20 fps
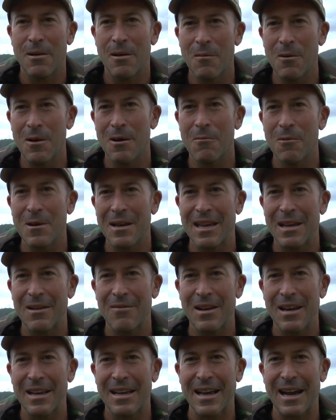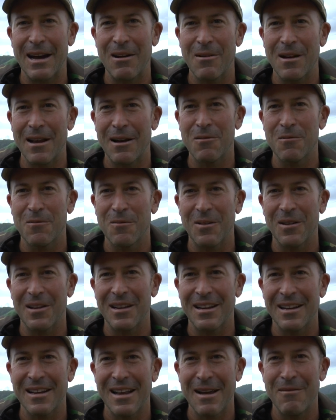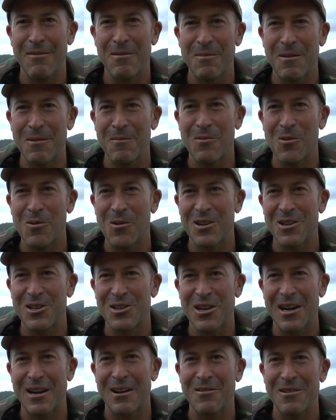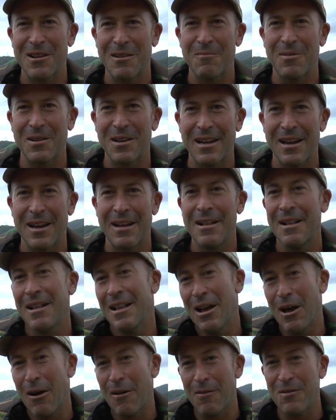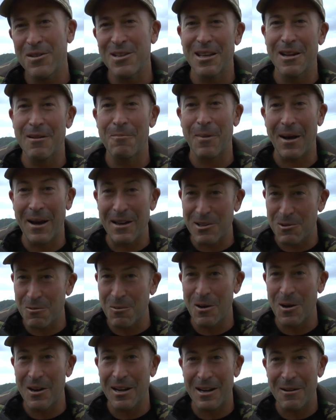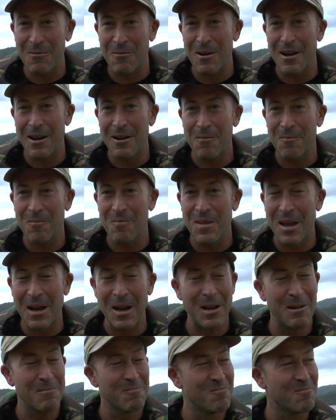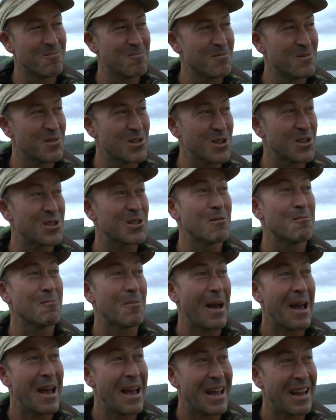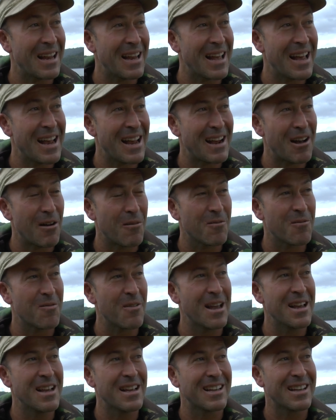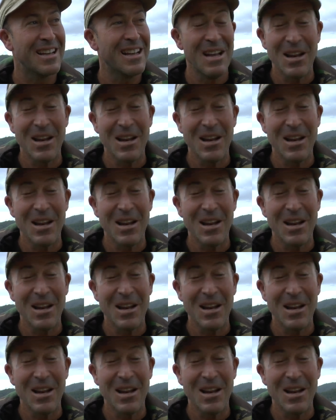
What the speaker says: we give it a go and hopefully have a bit more to show you. But obviously the bait's working well. Just about that, I think.